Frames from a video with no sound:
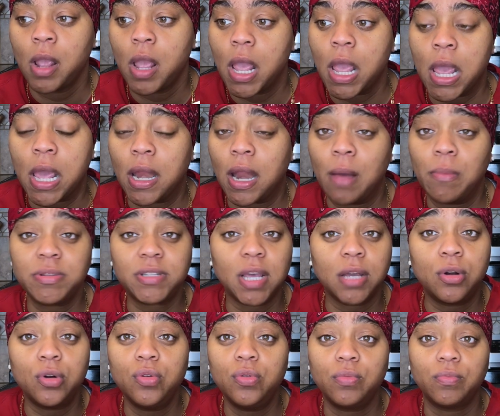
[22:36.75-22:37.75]
And I was like,
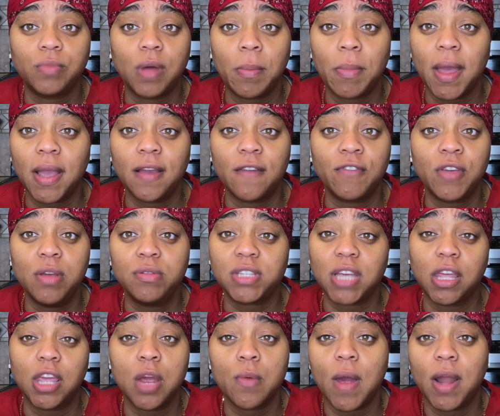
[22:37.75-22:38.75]
cool. I'm like, if he's
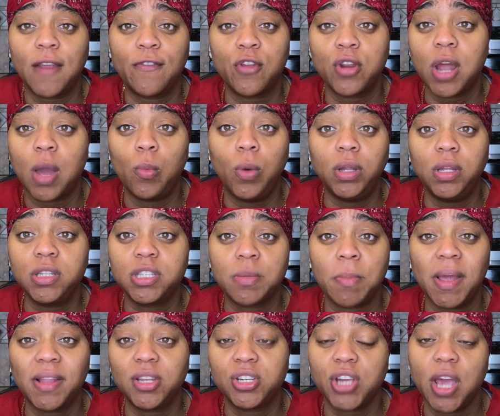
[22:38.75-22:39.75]
like, yeah, Ron, if you're not willing to
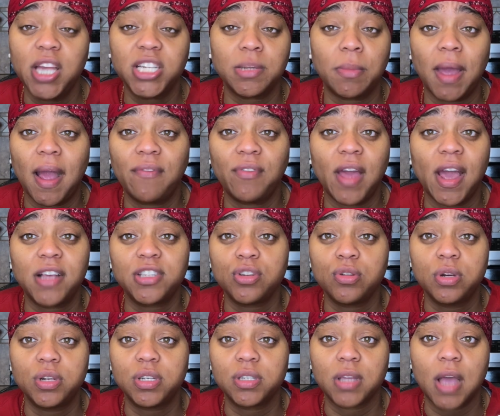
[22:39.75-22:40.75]
make the change, I'm going to have to ask you
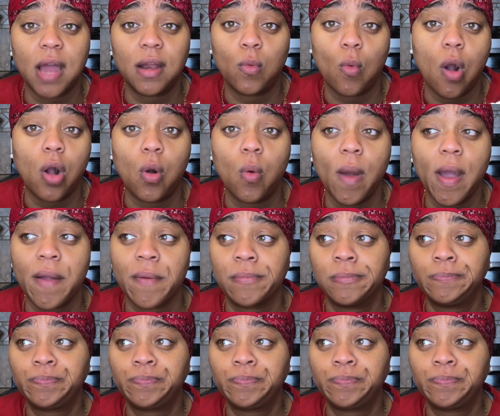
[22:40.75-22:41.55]
to just kind of walk away.